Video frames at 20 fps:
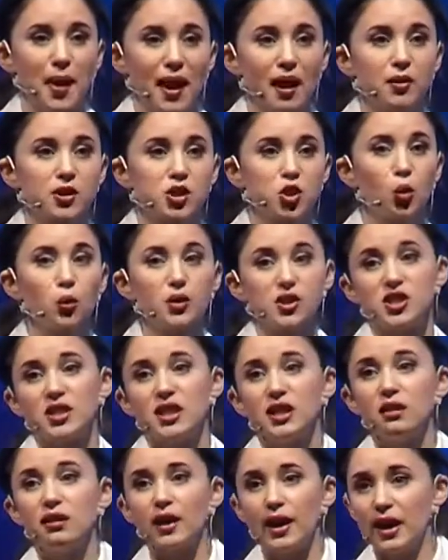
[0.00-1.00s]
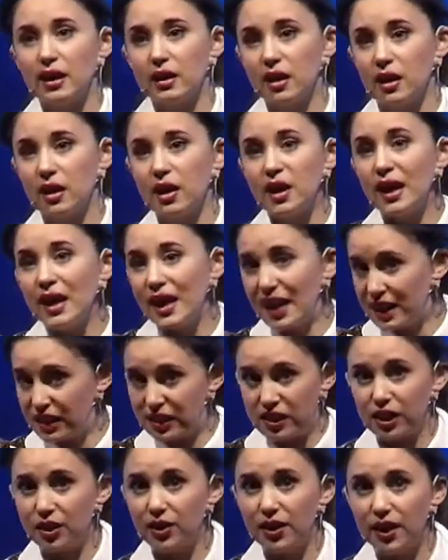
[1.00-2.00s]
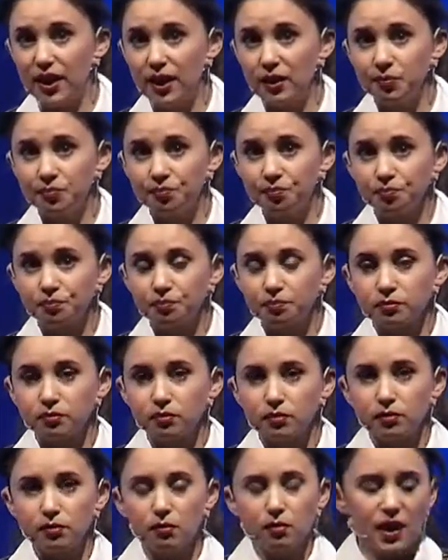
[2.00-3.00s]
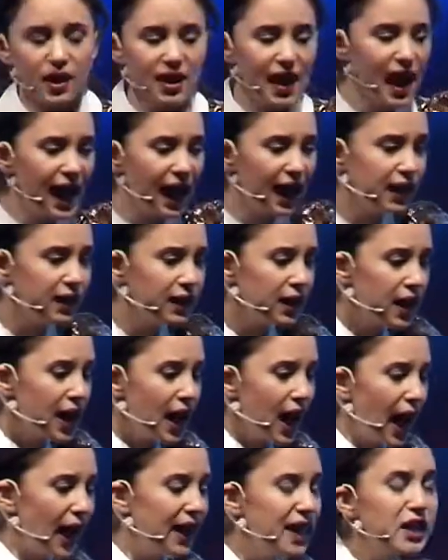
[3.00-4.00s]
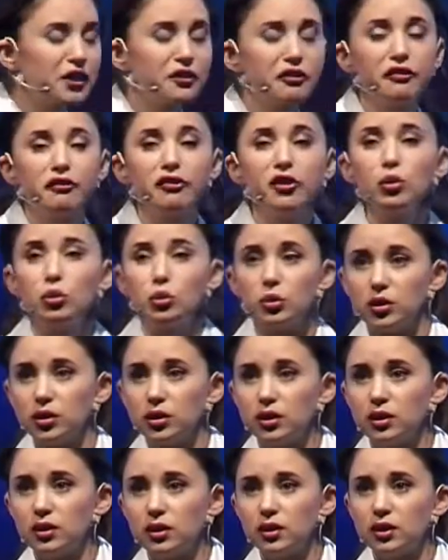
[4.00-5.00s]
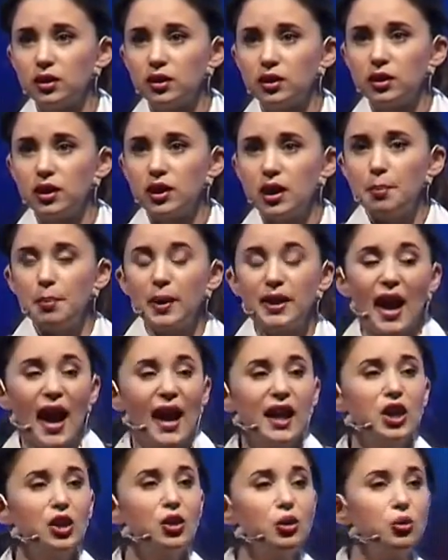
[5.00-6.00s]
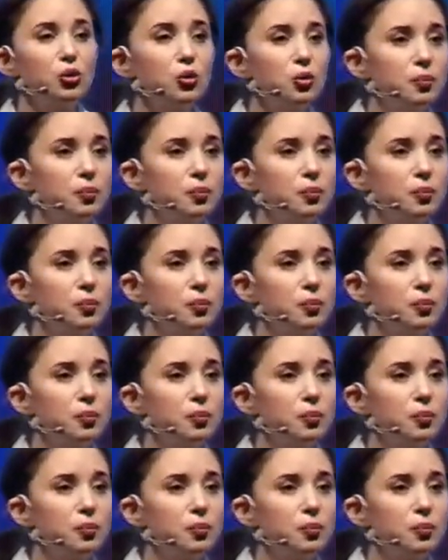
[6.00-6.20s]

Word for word: parents who were still in, uh, in Syria. And I needed food. But I knew